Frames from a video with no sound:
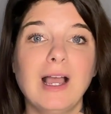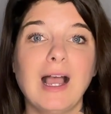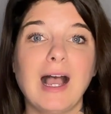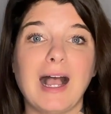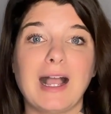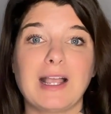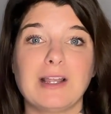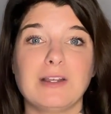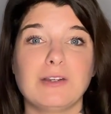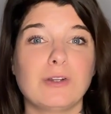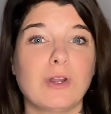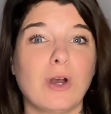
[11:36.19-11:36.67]

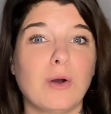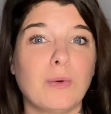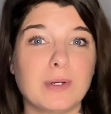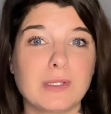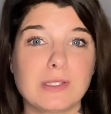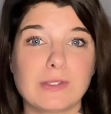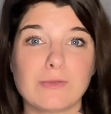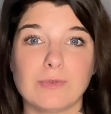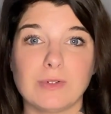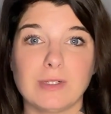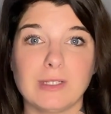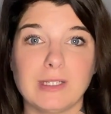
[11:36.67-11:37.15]
I know
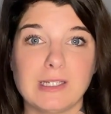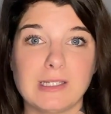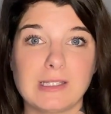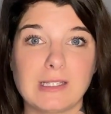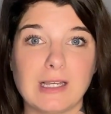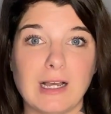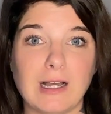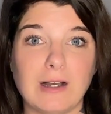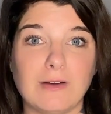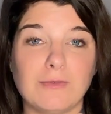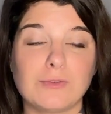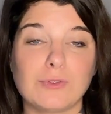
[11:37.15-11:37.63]
it's really
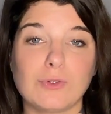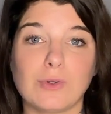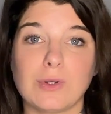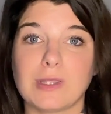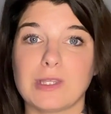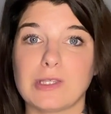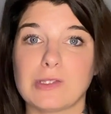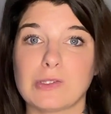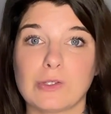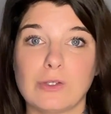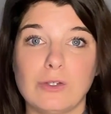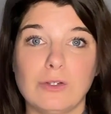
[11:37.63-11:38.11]
tough during
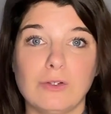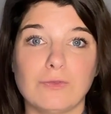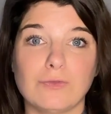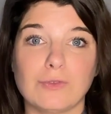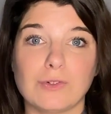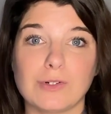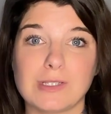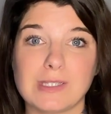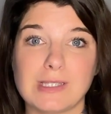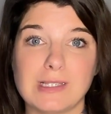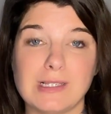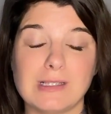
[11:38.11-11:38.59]
this
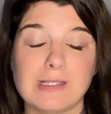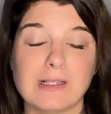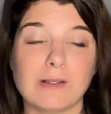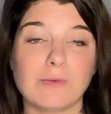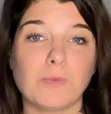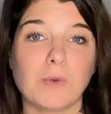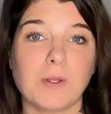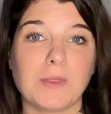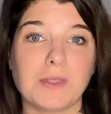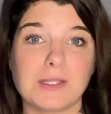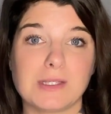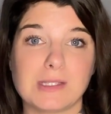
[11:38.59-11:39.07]
Q4 season
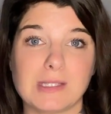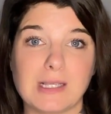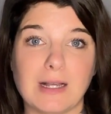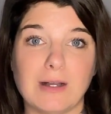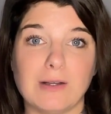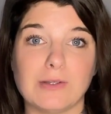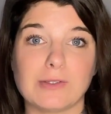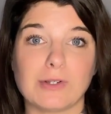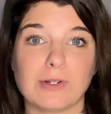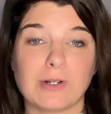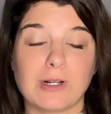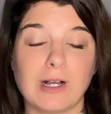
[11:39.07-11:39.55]
when the
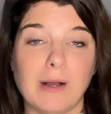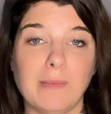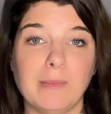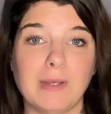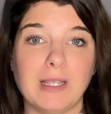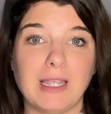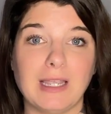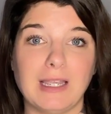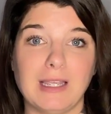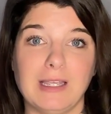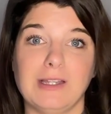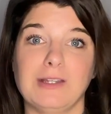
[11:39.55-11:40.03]
sales are
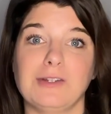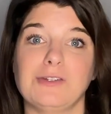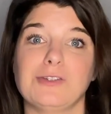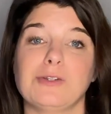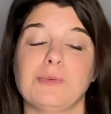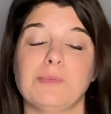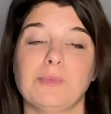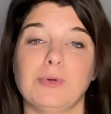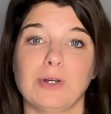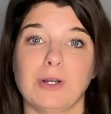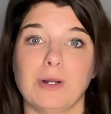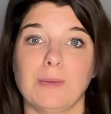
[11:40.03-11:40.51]
coming in to
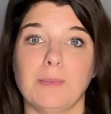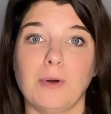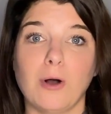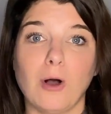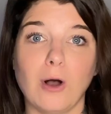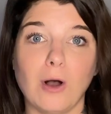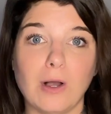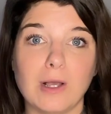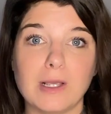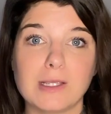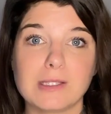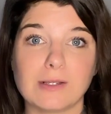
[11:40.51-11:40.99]
put a
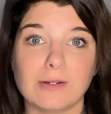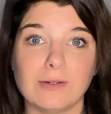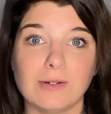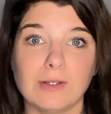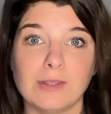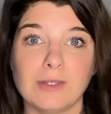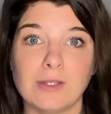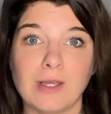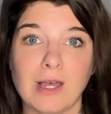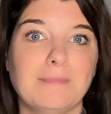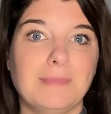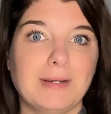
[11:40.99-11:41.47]
pause on that,